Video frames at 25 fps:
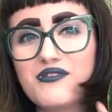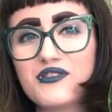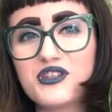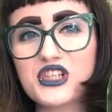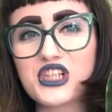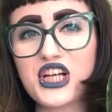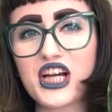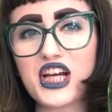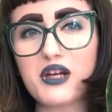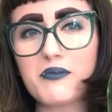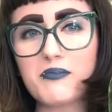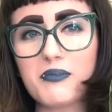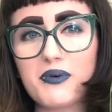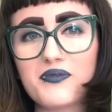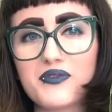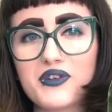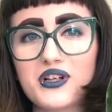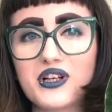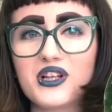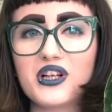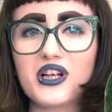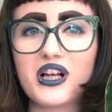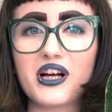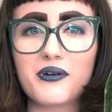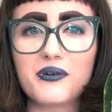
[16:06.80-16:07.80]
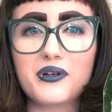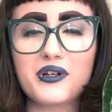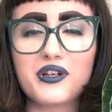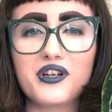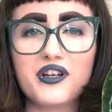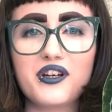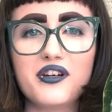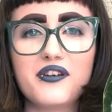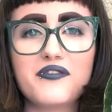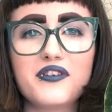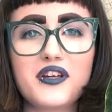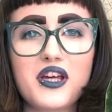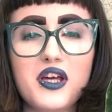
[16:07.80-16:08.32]
shape of the
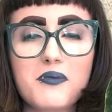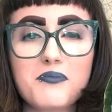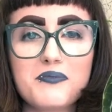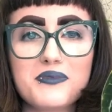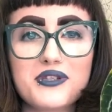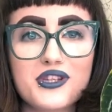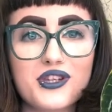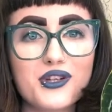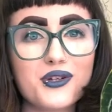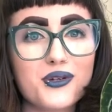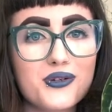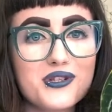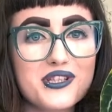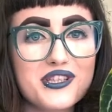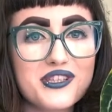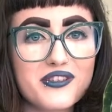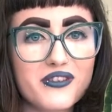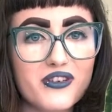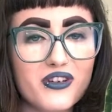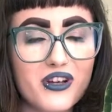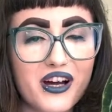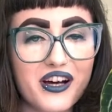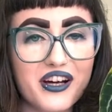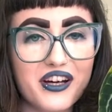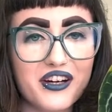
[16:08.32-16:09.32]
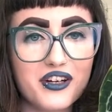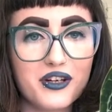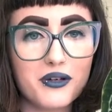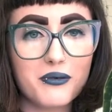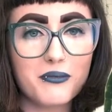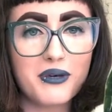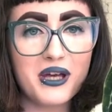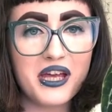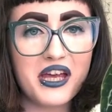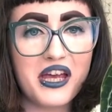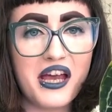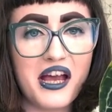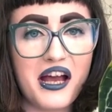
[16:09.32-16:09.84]
Clarinervium to the crystallinum.
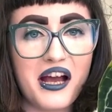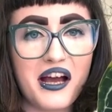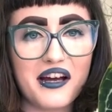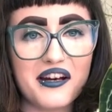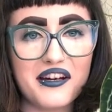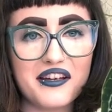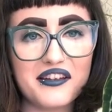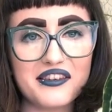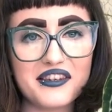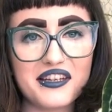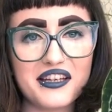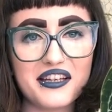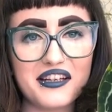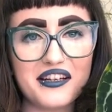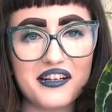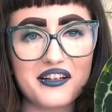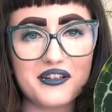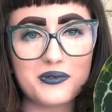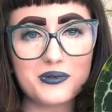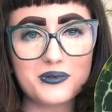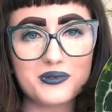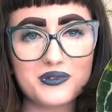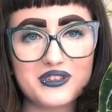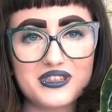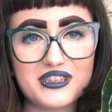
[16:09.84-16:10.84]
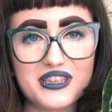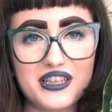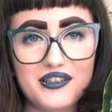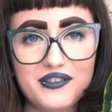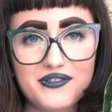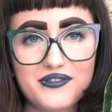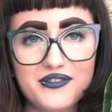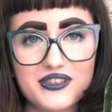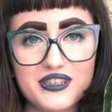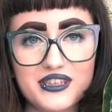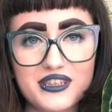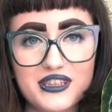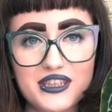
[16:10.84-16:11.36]
And I think I will
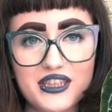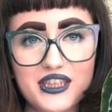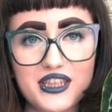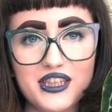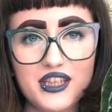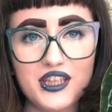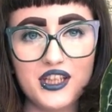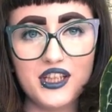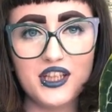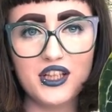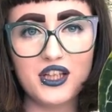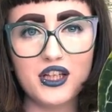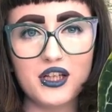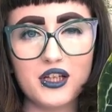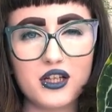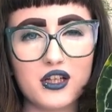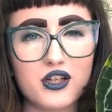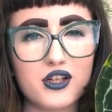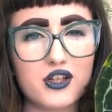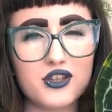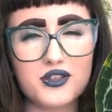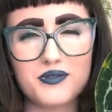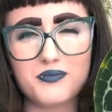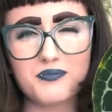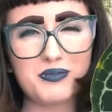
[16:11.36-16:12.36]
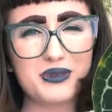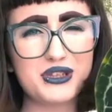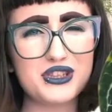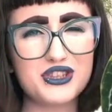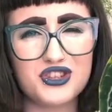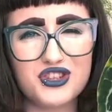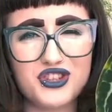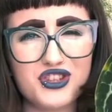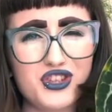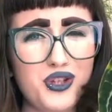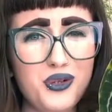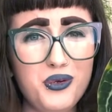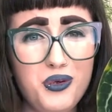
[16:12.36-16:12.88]
definitely God, be
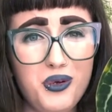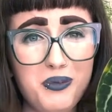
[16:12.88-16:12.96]
so